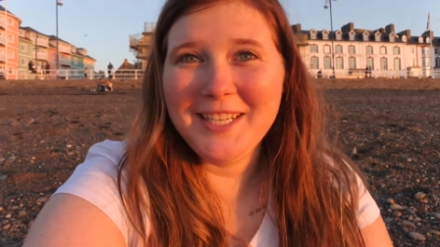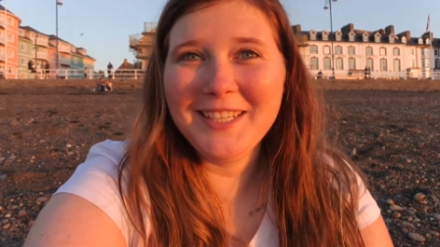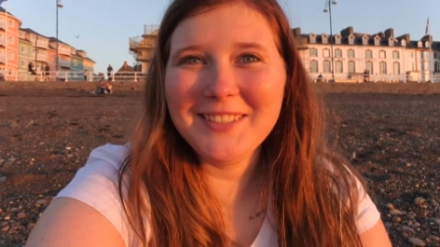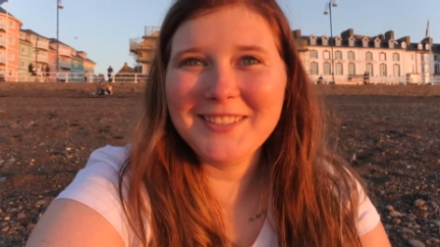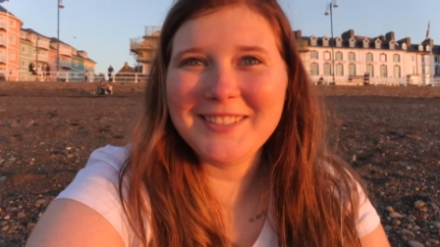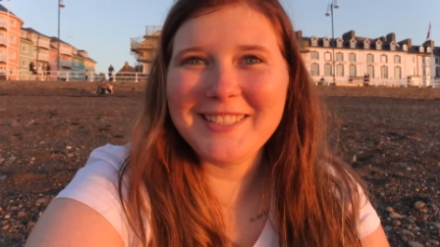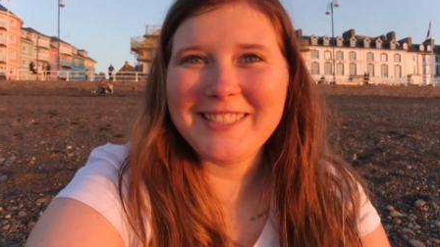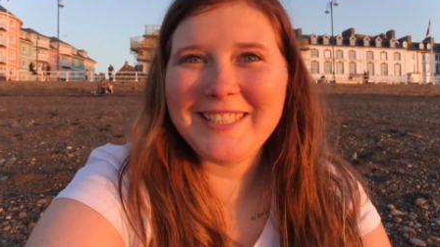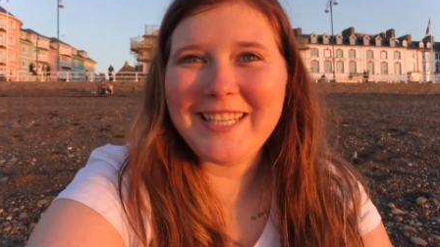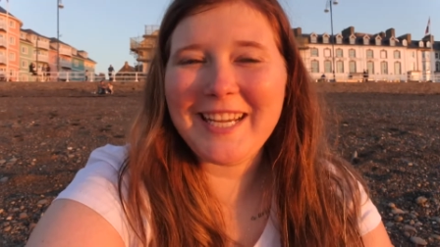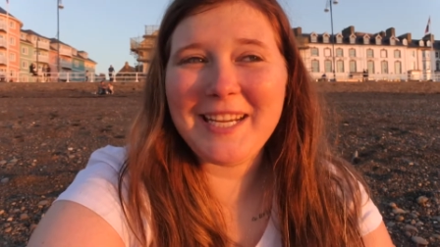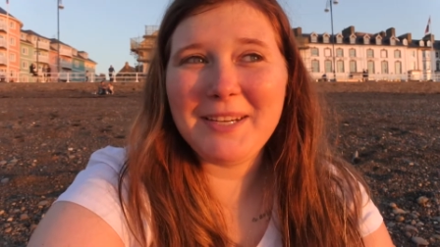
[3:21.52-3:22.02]
Hill
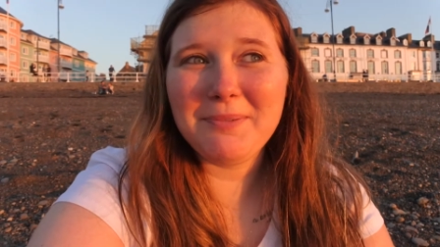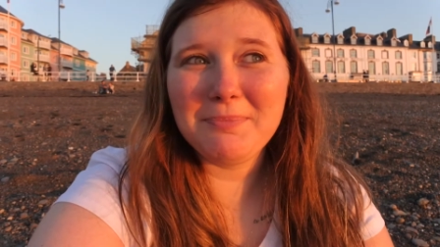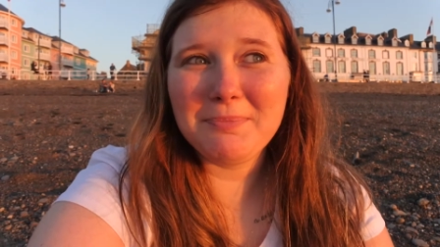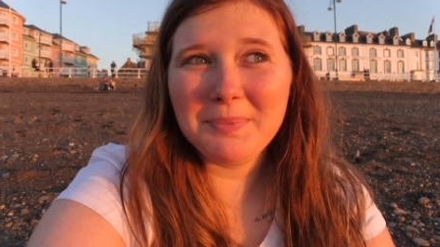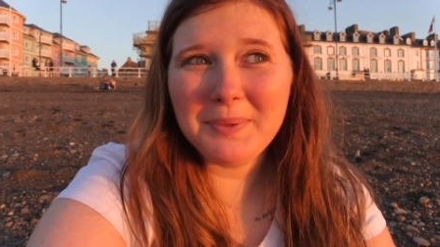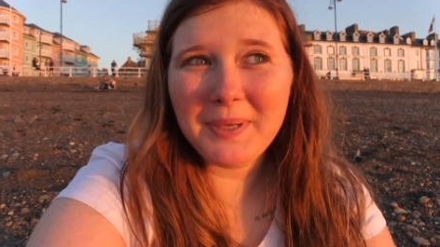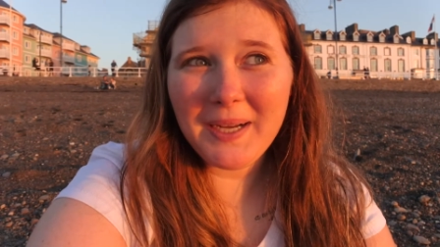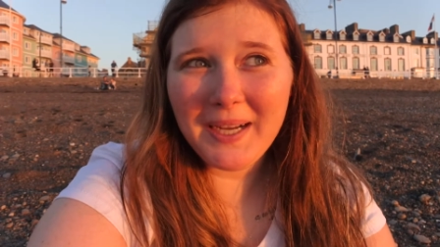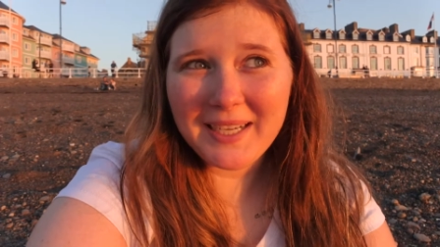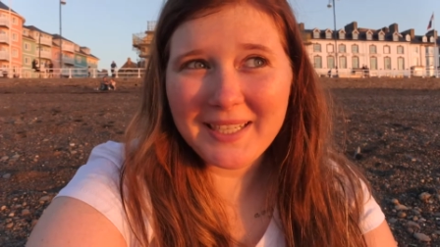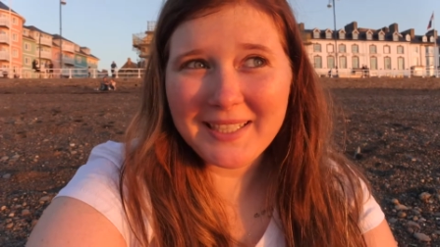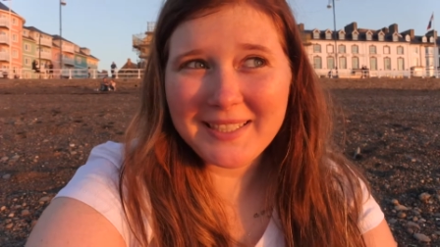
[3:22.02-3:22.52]
today,
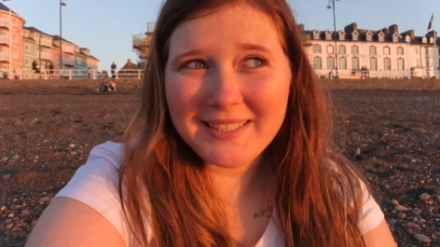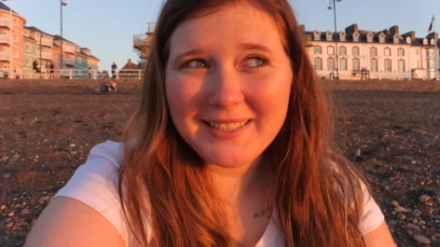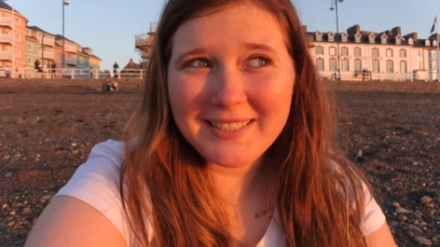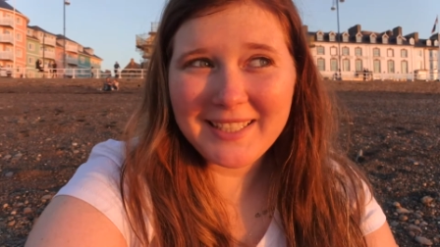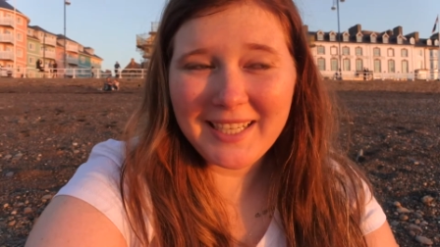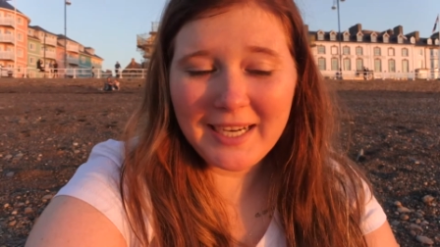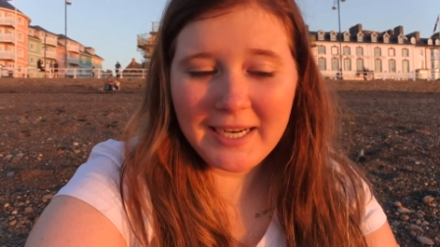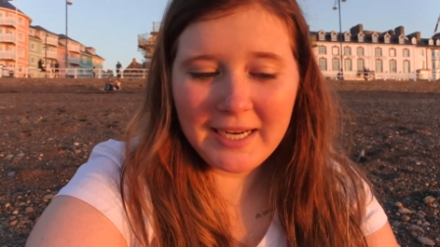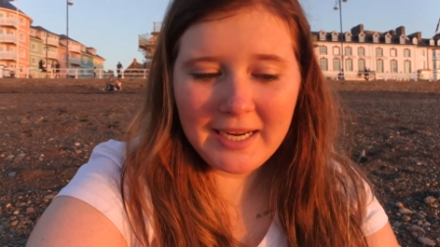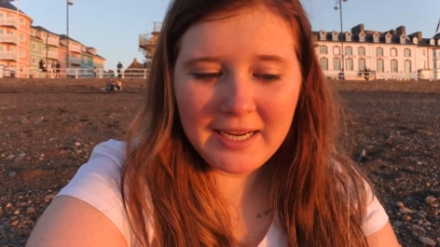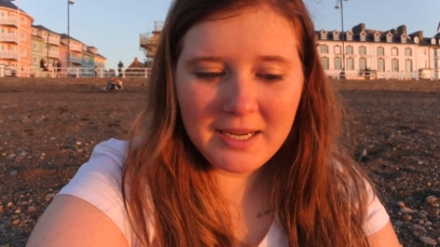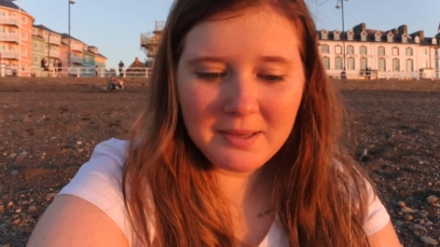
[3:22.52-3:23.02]
but
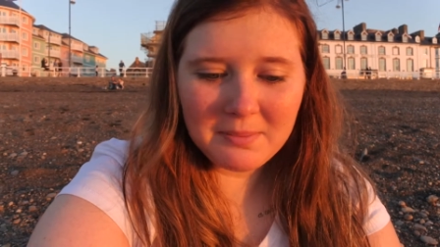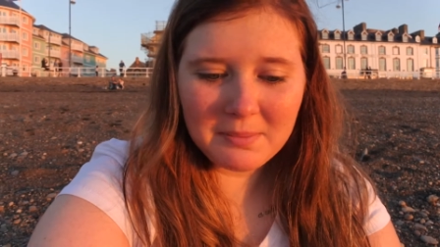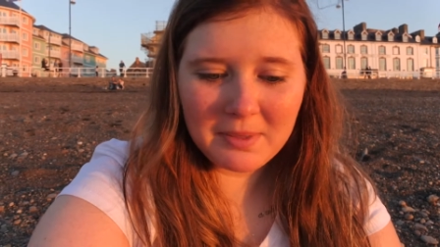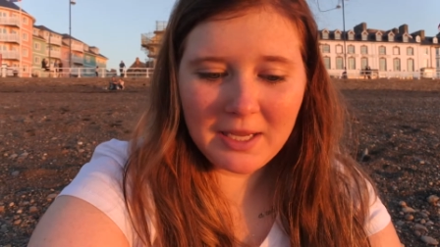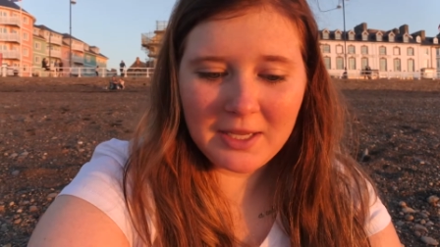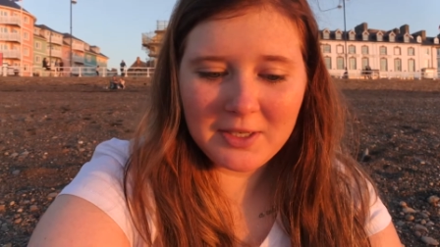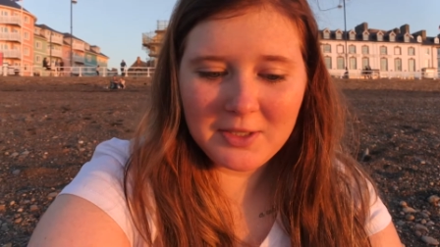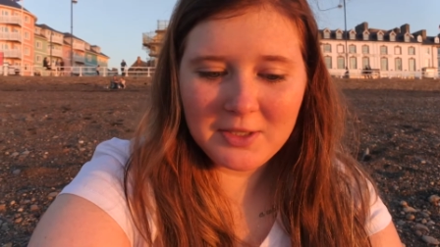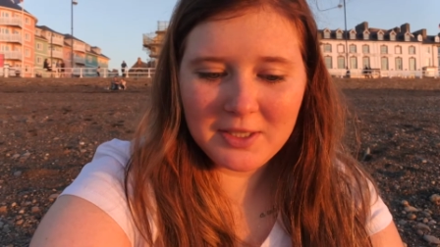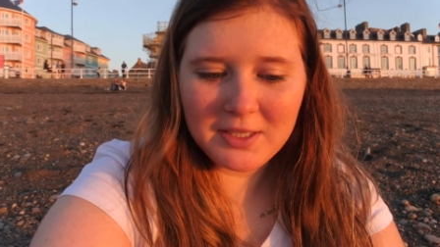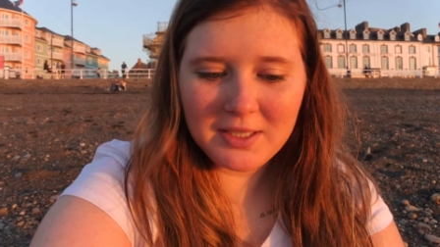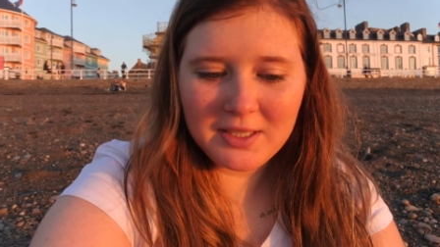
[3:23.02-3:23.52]
I am
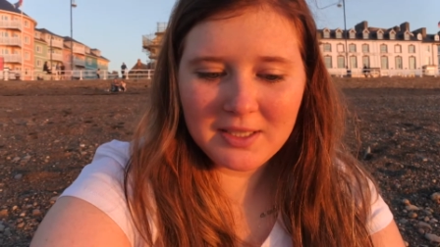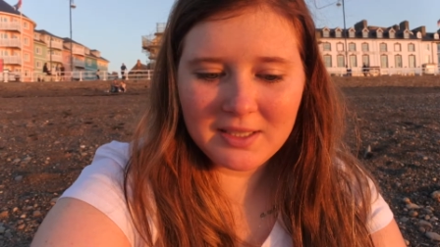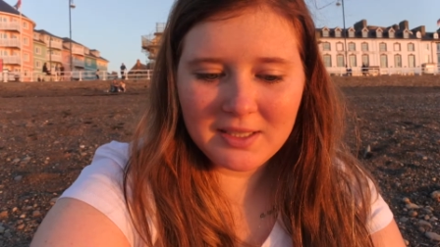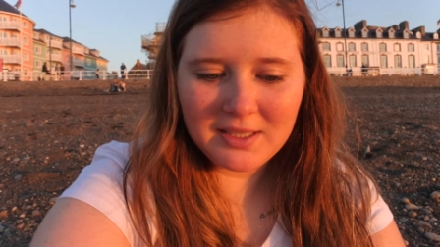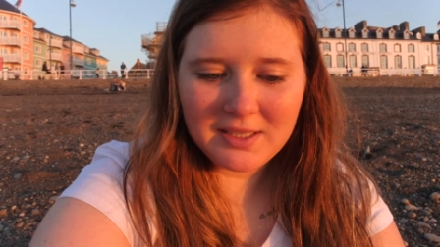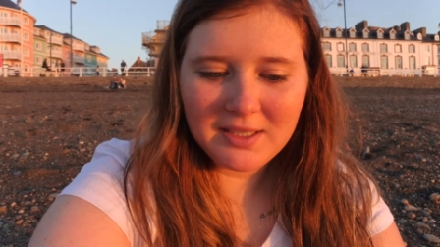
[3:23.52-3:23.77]
catching